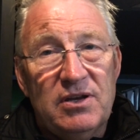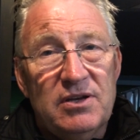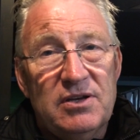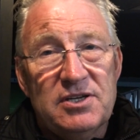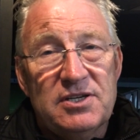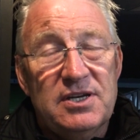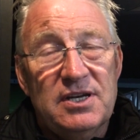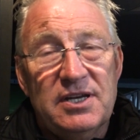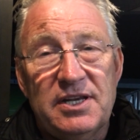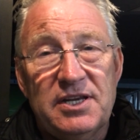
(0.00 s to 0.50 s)
in
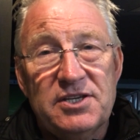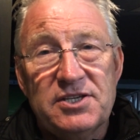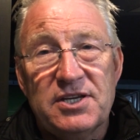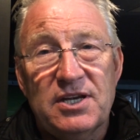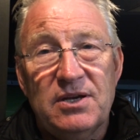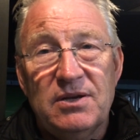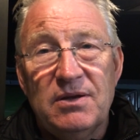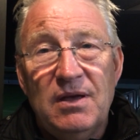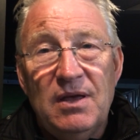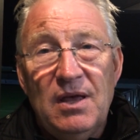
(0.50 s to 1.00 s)
this league,
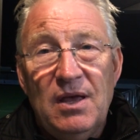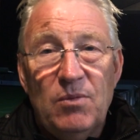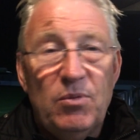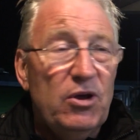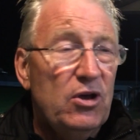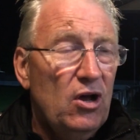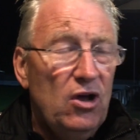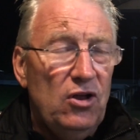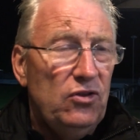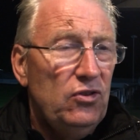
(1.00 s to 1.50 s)
so
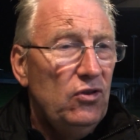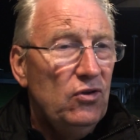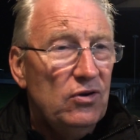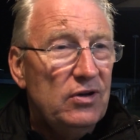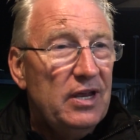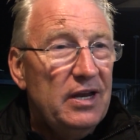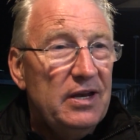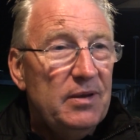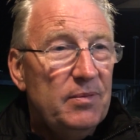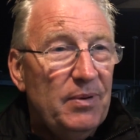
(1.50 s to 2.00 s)
we can't
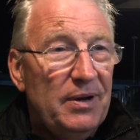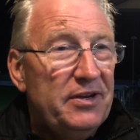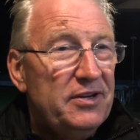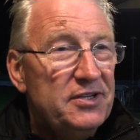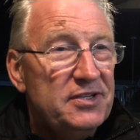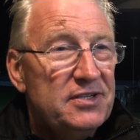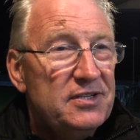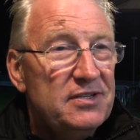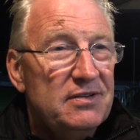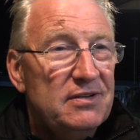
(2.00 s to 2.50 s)
knock anyone
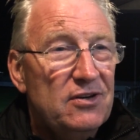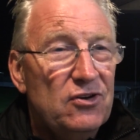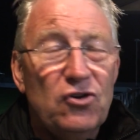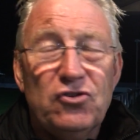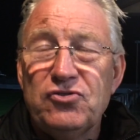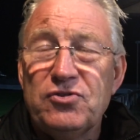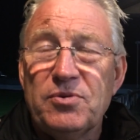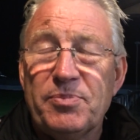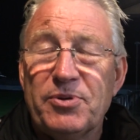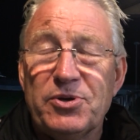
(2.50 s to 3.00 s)
that's
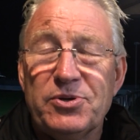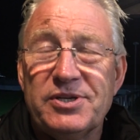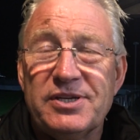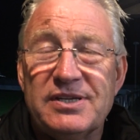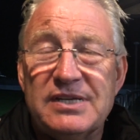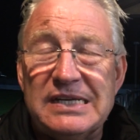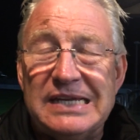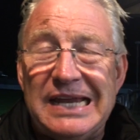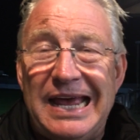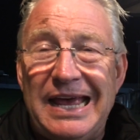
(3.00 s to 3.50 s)

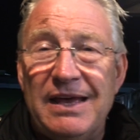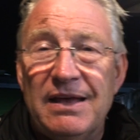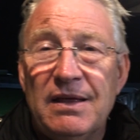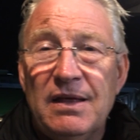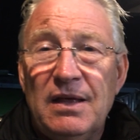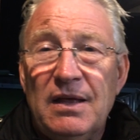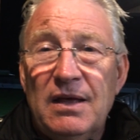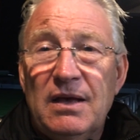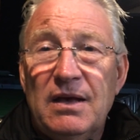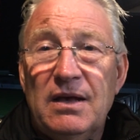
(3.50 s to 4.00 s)
contributed to
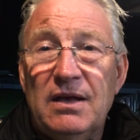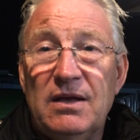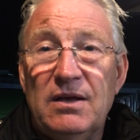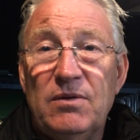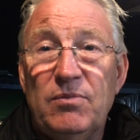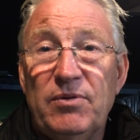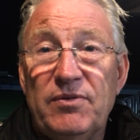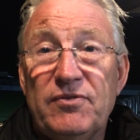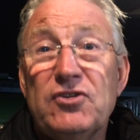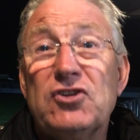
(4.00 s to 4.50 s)

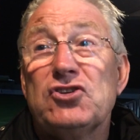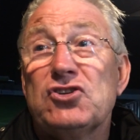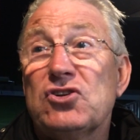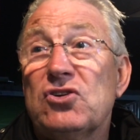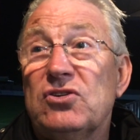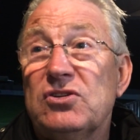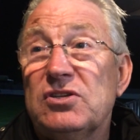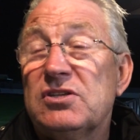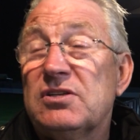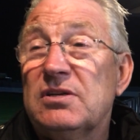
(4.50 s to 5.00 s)
that. We just
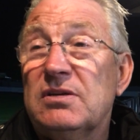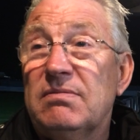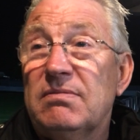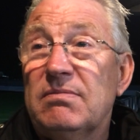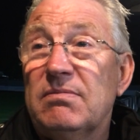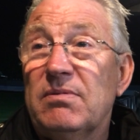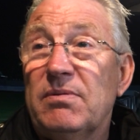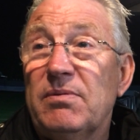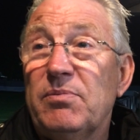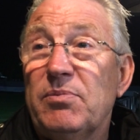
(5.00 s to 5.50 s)

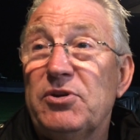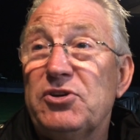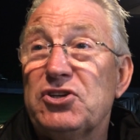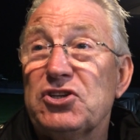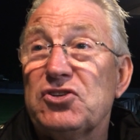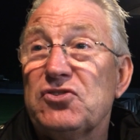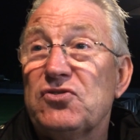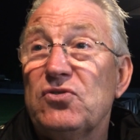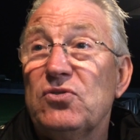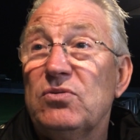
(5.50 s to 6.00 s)

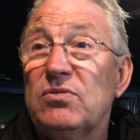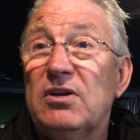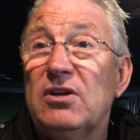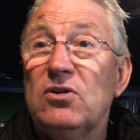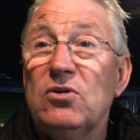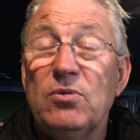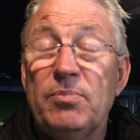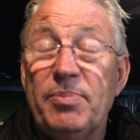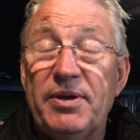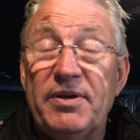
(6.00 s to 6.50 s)
thought a
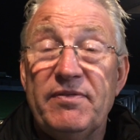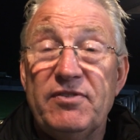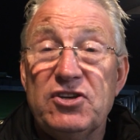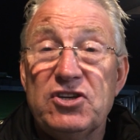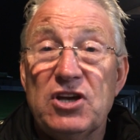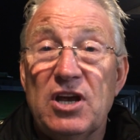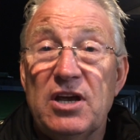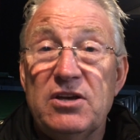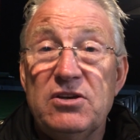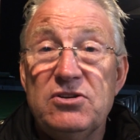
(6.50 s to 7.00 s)
little bit of a
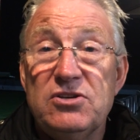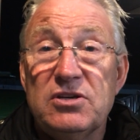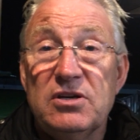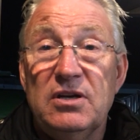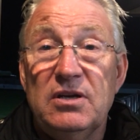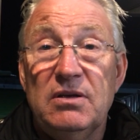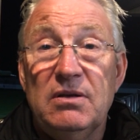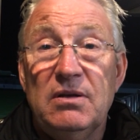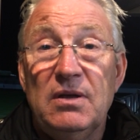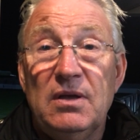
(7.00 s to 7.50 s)
change
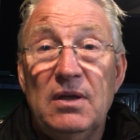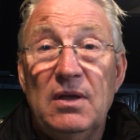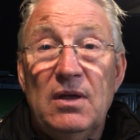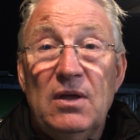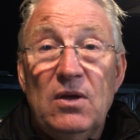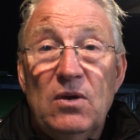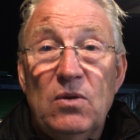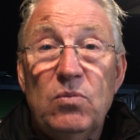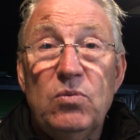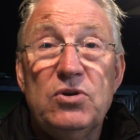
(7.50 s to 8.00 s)

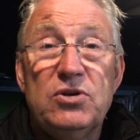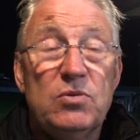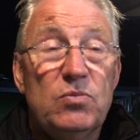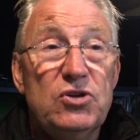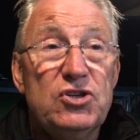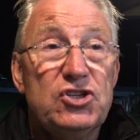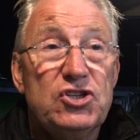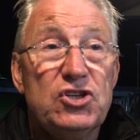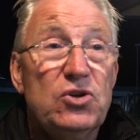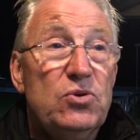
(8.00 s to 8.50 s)

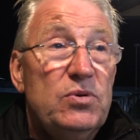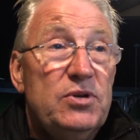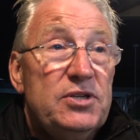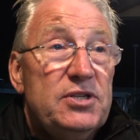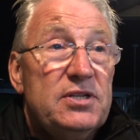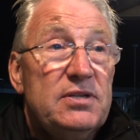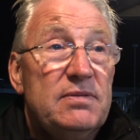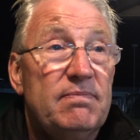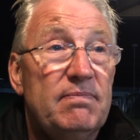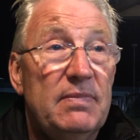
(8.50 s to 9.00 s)
would suit
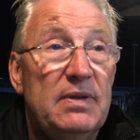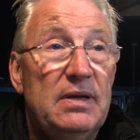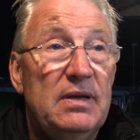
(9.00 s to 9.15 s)
us.